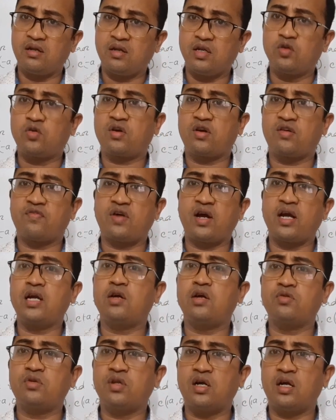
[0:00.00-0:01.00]
You can find
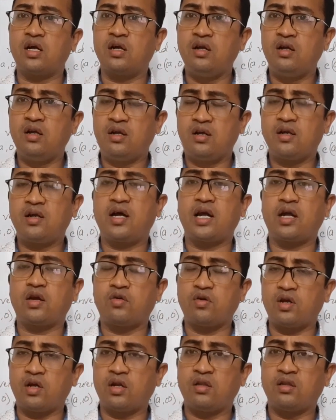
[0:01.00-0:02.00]
out the
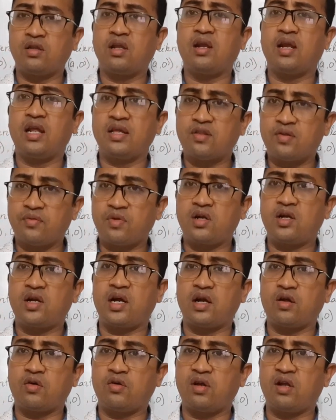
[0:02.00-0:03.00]
diagonal, the length of the
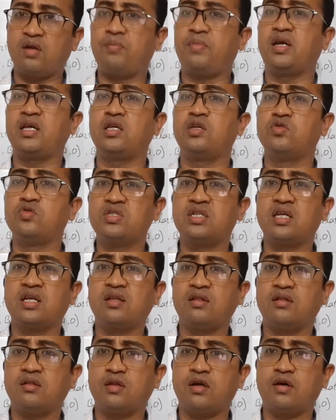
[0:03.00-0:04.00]
diagonal by
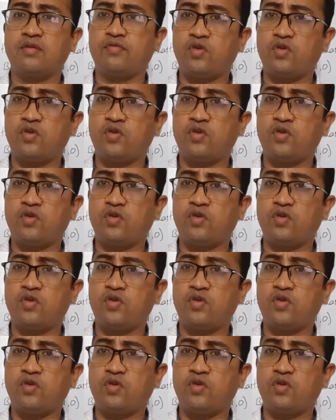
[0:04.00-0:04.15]
using the